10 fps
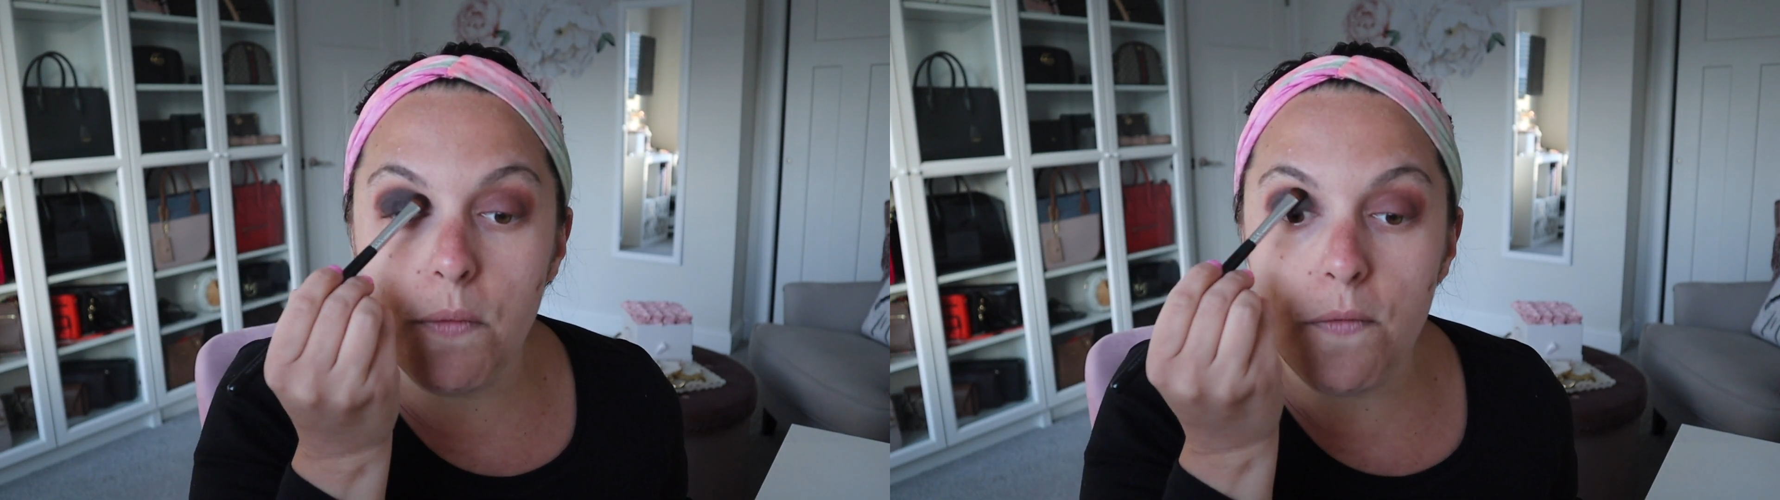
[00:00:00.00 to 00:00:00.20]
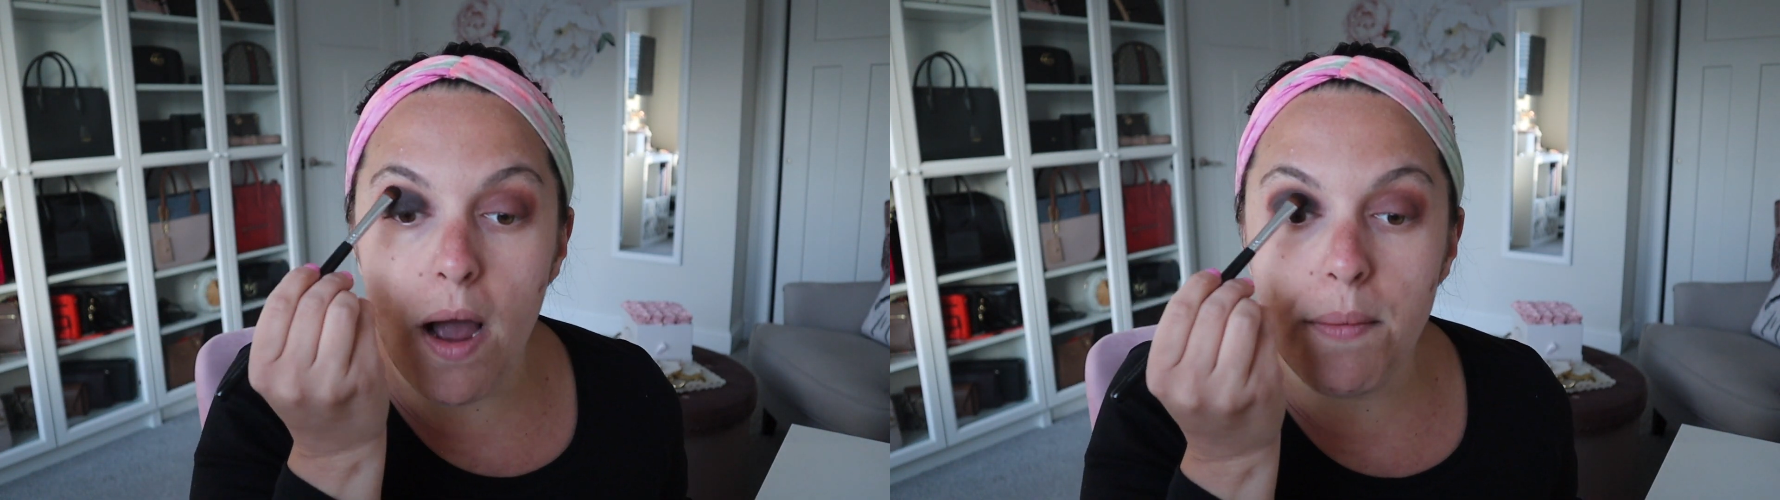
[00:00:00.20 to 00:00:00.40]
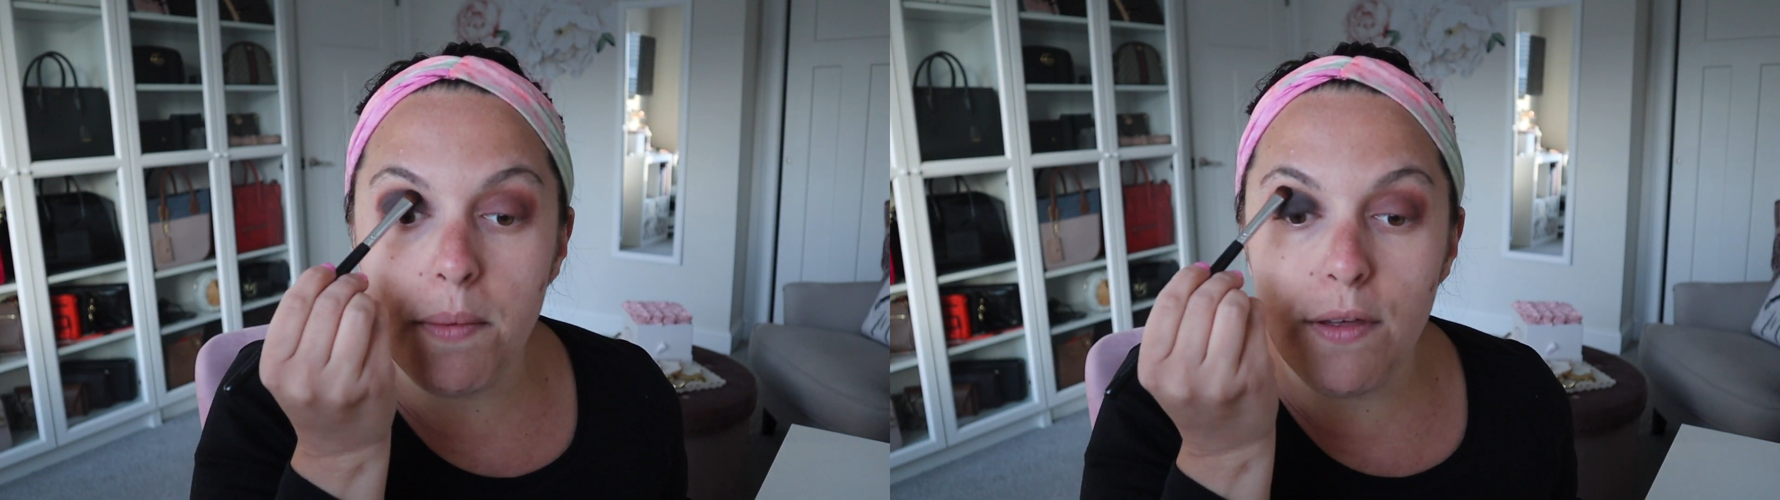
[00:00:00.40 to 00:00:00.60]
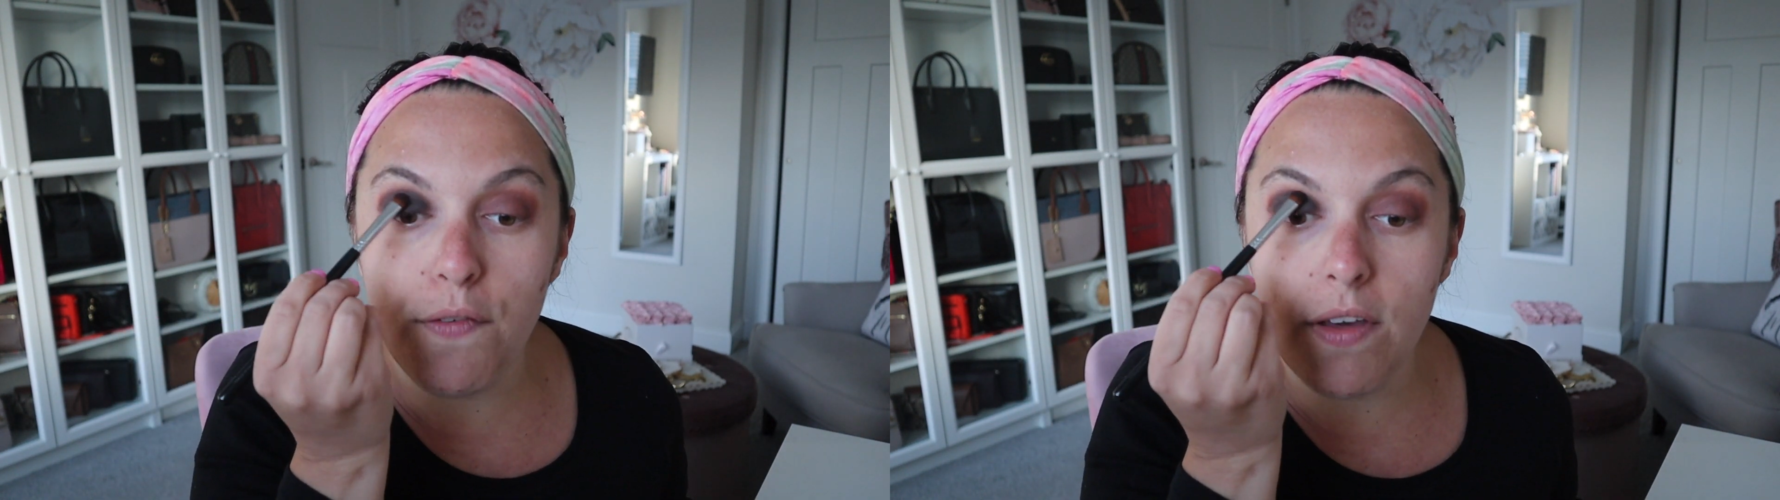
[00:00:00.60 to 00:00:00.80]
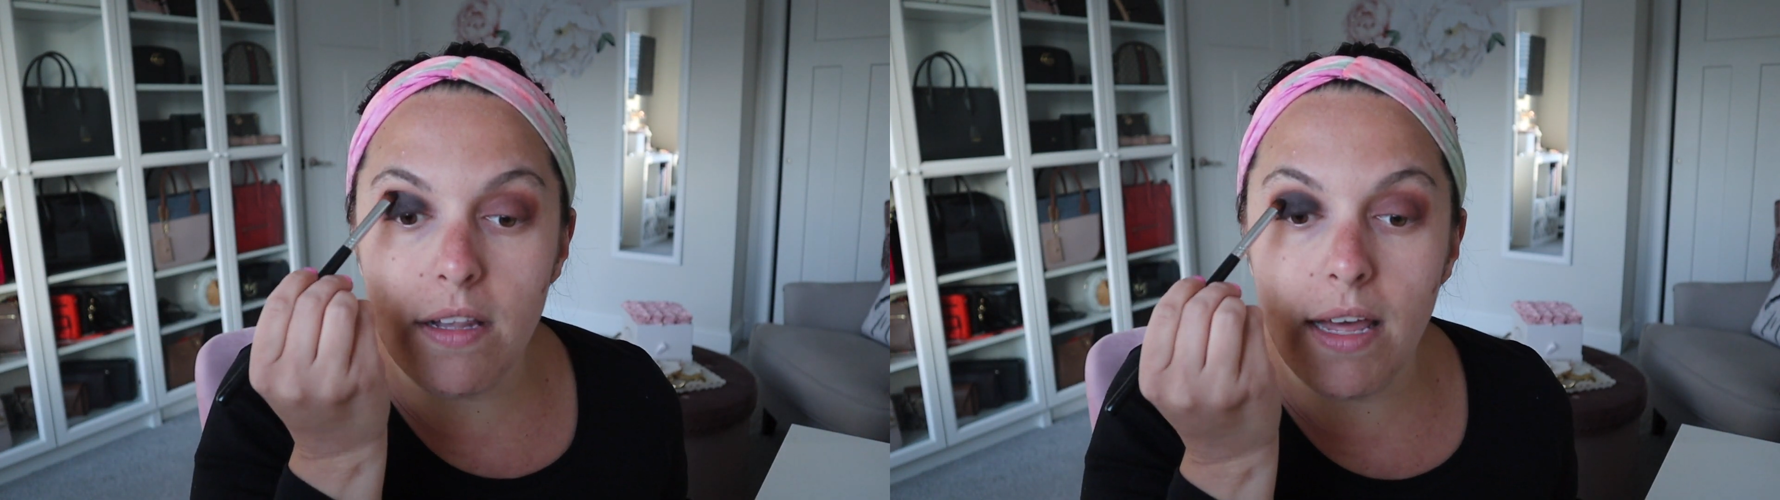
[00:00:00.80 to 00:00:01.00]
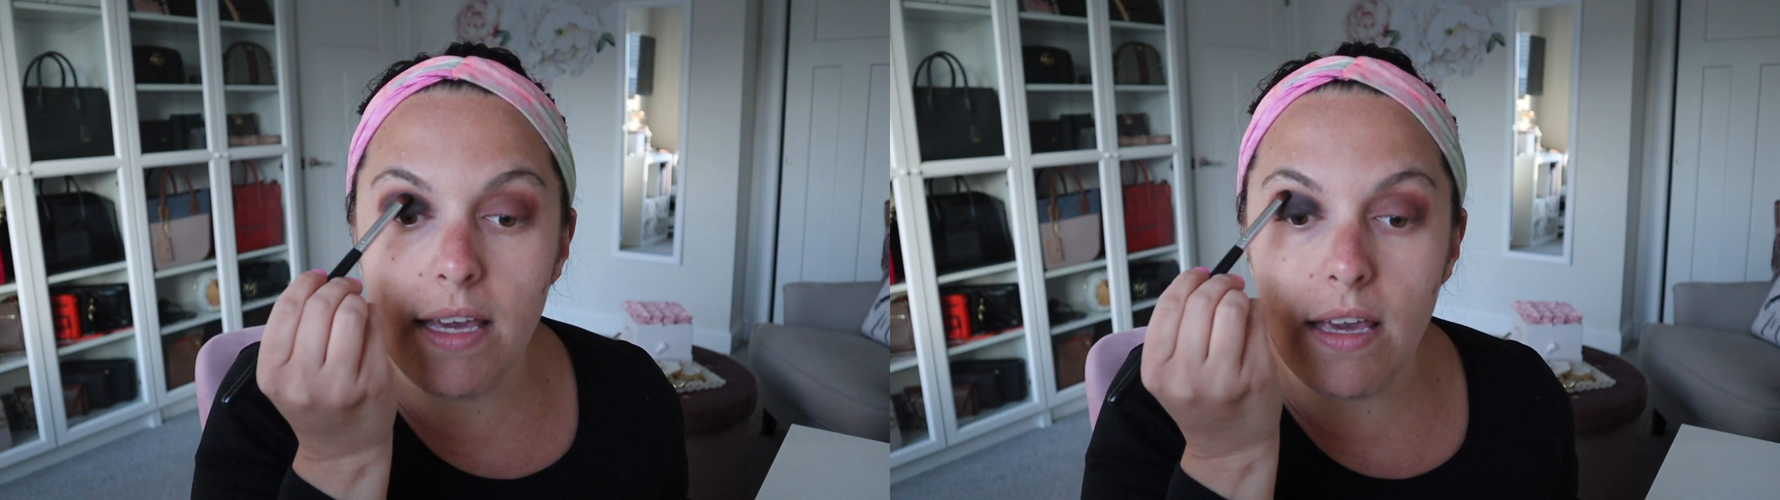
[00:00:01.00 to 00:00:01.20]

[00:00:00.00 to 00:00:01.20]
probably feel like